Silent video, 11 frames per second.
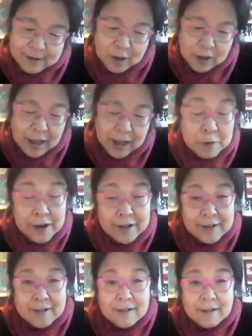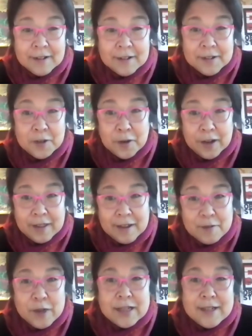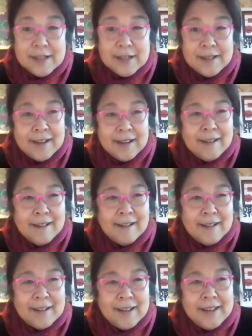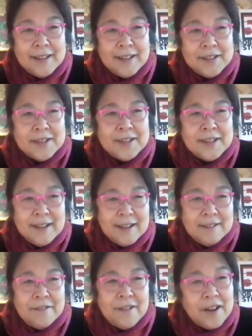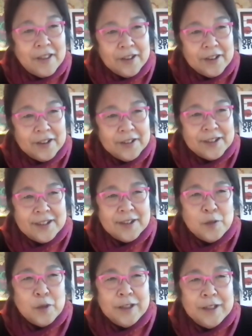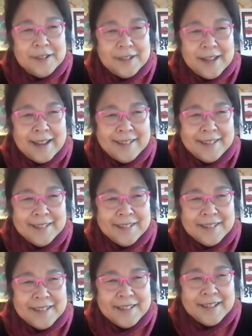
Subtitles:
collaborated on a story that we did on his father's wooden sandals,